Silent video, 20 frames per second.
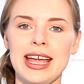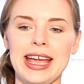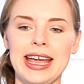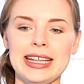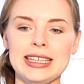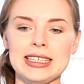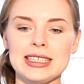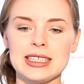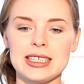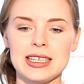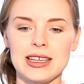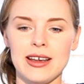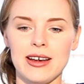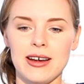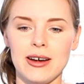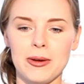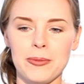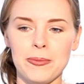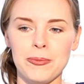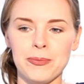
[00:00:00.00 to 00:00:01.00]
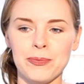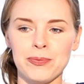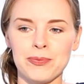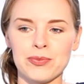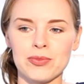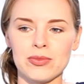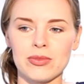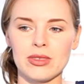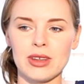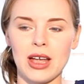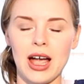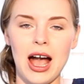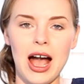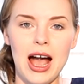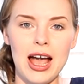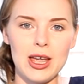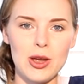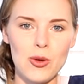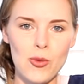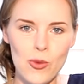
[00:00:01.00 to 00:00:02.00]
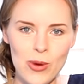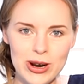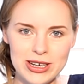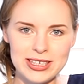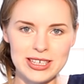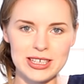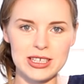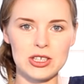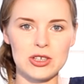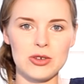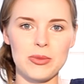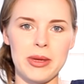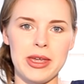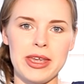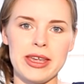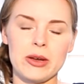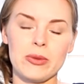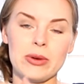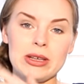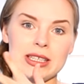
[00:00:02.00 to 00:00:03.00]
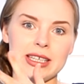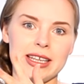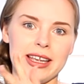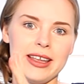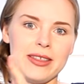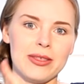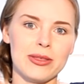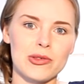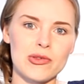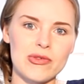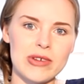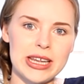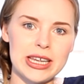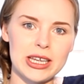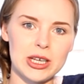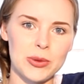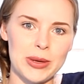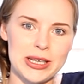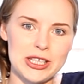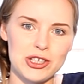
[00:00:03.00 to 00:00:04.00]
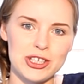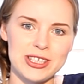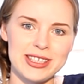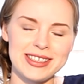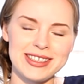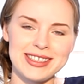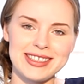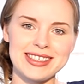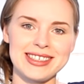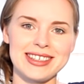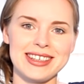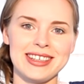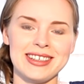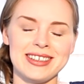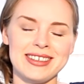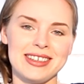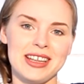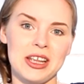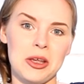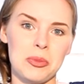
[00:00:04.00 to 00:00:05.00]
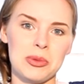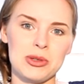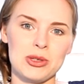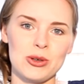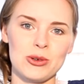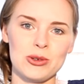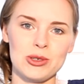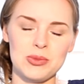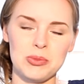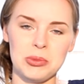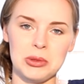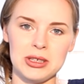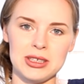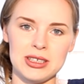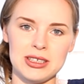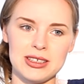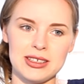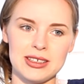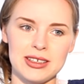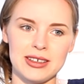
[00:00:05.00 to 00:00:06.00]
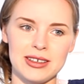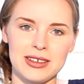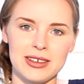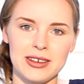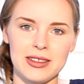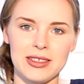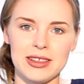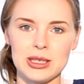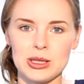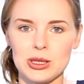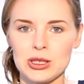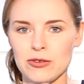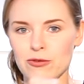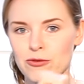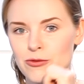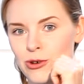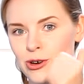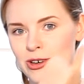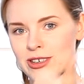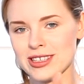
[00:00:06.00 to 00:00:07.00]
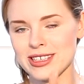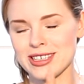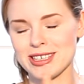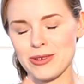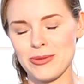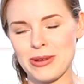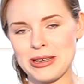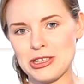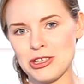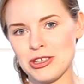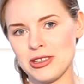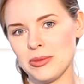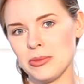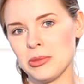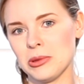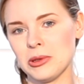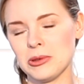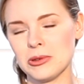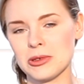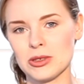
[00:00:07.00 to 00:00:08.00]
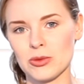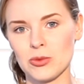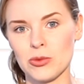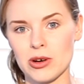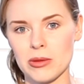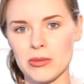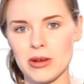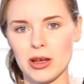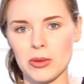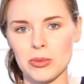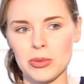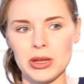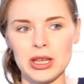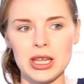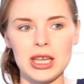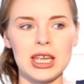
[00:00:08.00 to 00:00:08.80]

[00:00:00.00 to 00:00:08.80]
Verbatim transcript: and um, I wanted to make once again three questions in episode, but uh, this first question about warm-up